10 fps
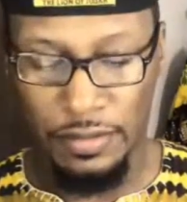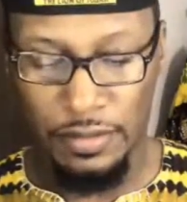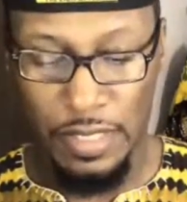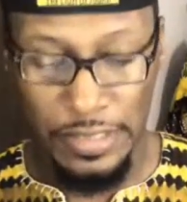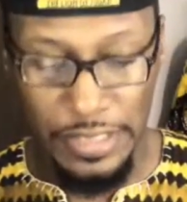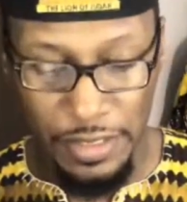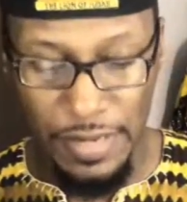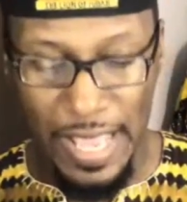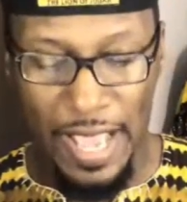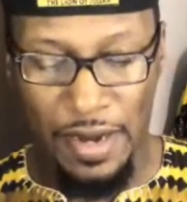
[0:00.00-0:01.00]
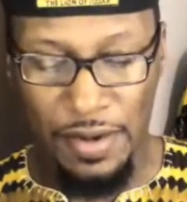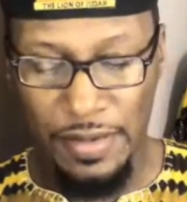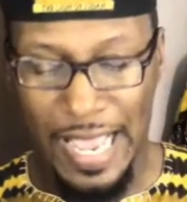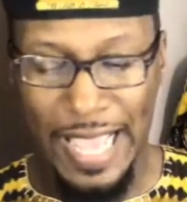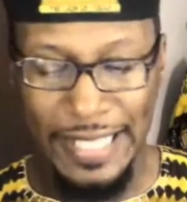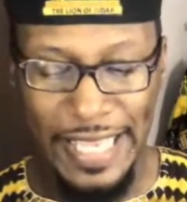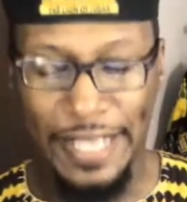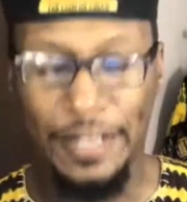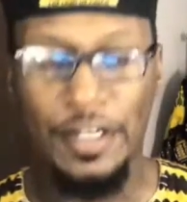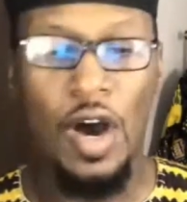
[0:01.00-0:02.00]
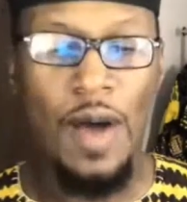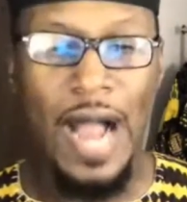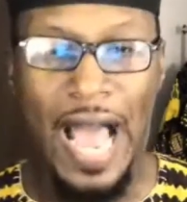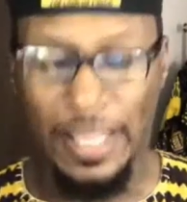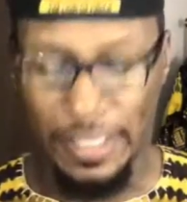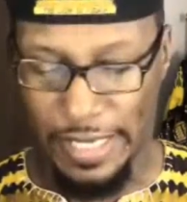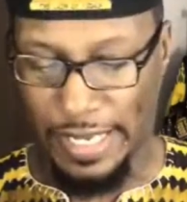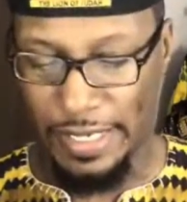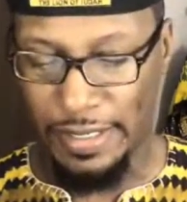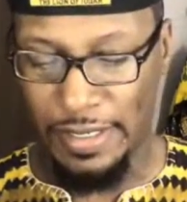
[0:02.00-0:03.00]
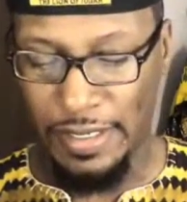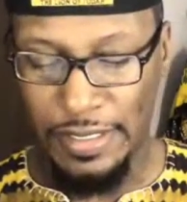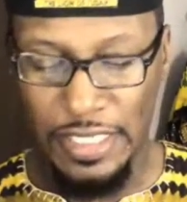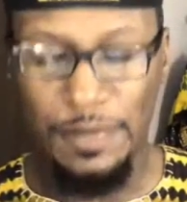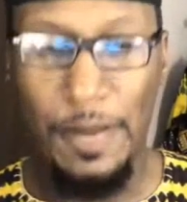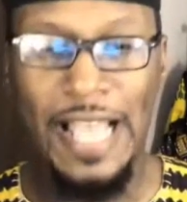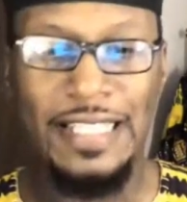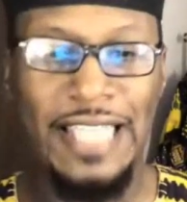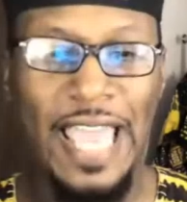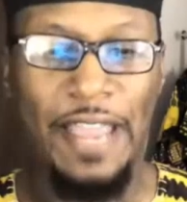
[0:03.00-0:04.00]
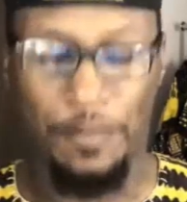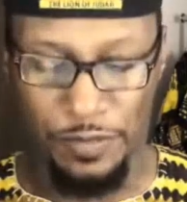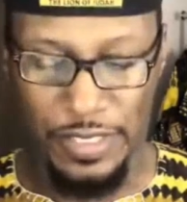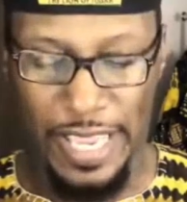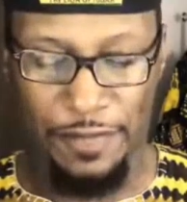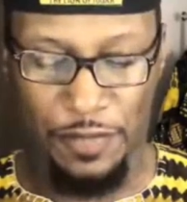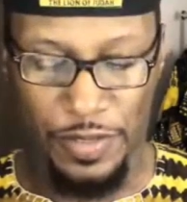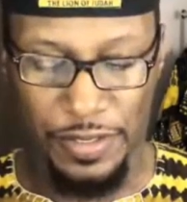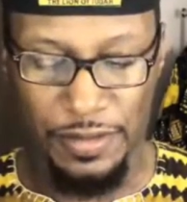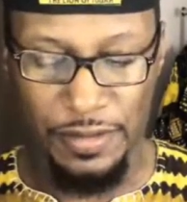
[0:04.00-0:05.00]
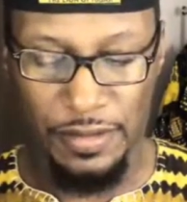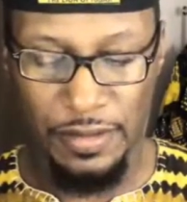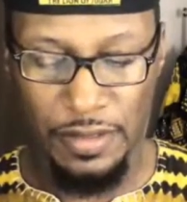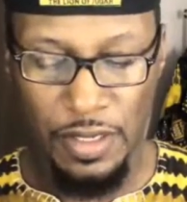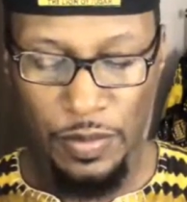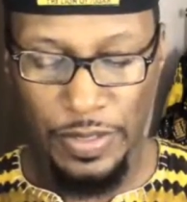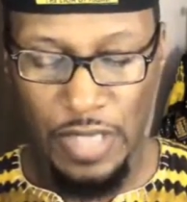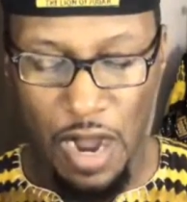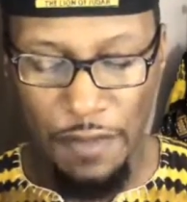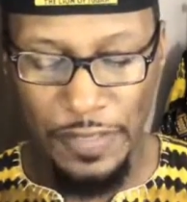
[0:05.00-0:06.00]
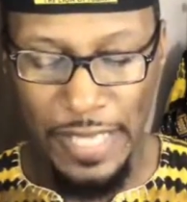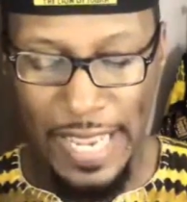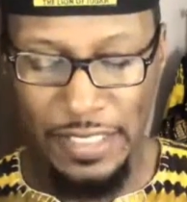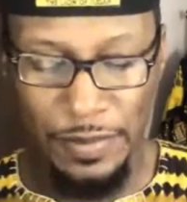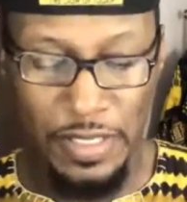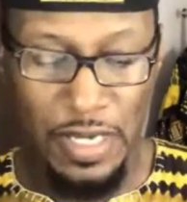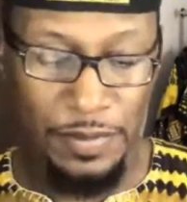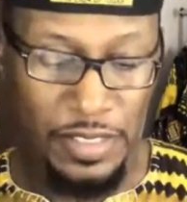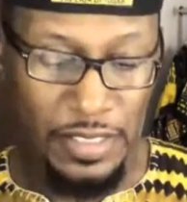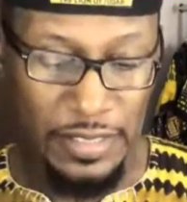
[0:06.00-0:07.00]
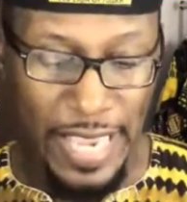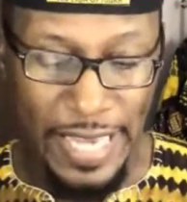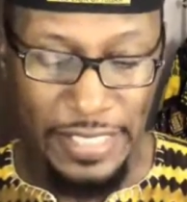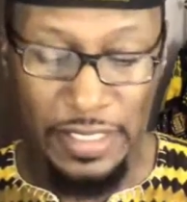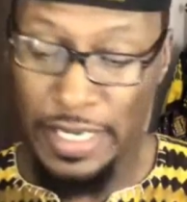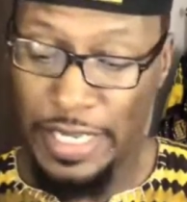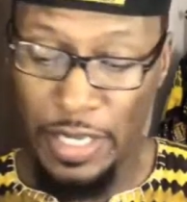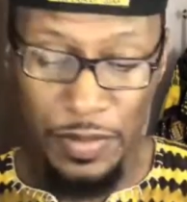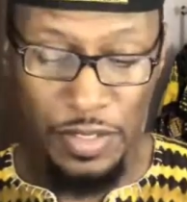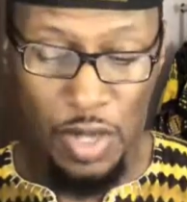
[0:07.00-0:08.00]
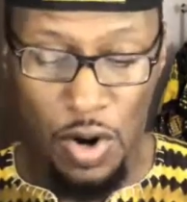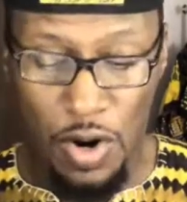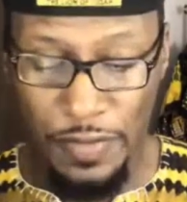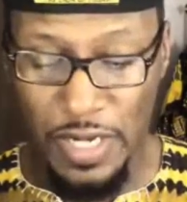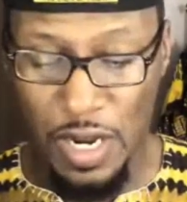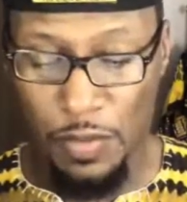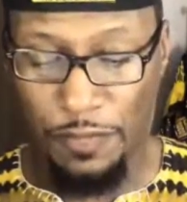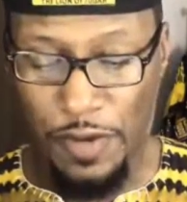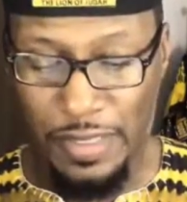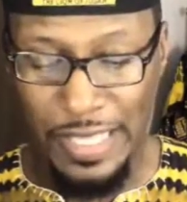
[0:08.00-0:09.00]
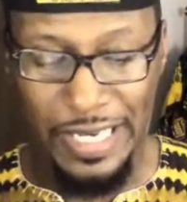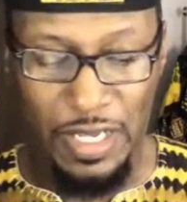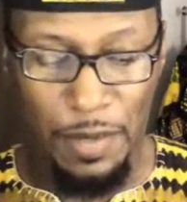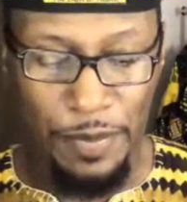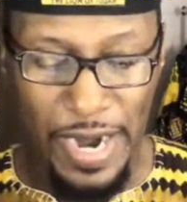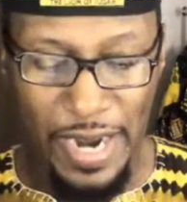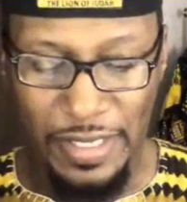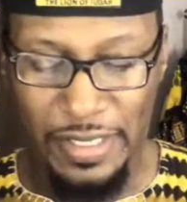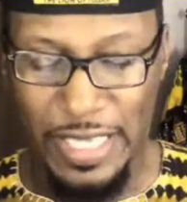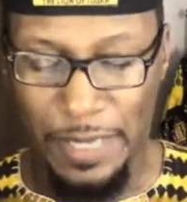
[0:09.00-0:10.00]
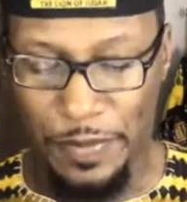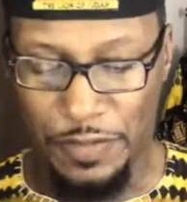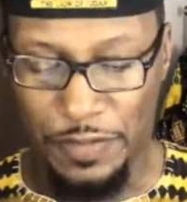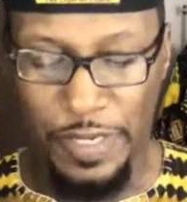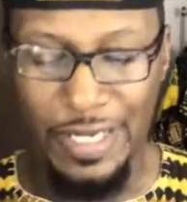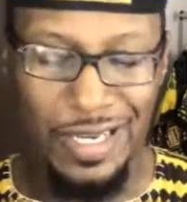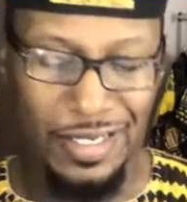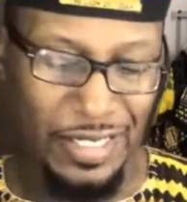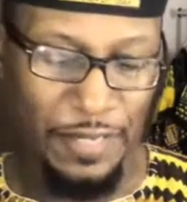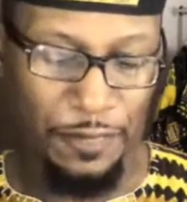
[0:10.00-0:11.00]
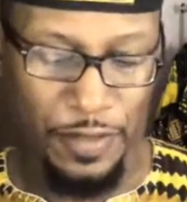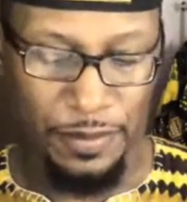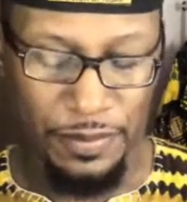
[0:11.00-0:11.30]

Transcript: Until now, I had taken no holiday since my escape from slavery. When Coffin asked him to come to the stage, he was so overcome with fear that he could barely keep his feet underneath him.